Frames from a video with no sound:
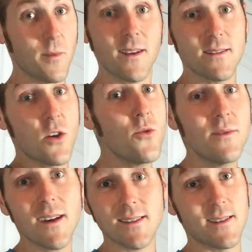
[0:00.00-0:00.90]
Because who
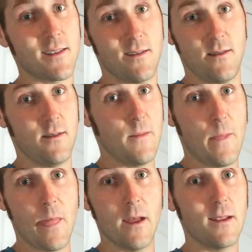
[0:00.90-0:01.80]
doesn't
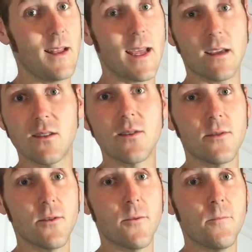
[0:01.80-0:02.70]
like
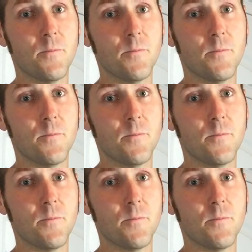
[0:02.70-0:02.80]
Cthulhu?